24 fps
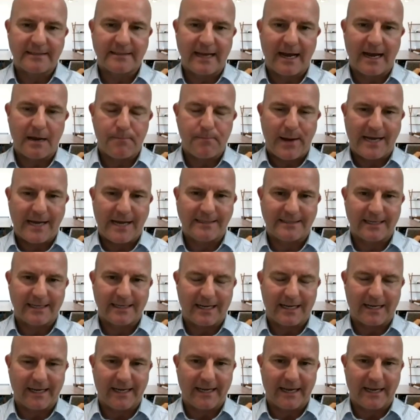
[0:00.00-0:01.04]
that
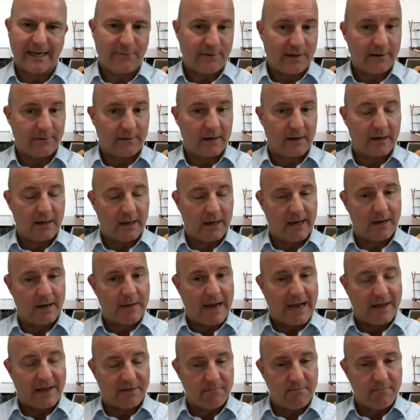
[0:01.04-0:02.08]
basically, if
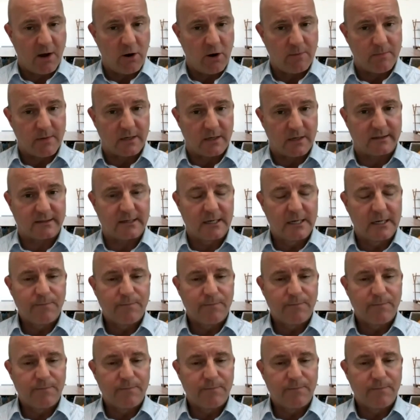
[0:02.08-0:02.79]
at the moment,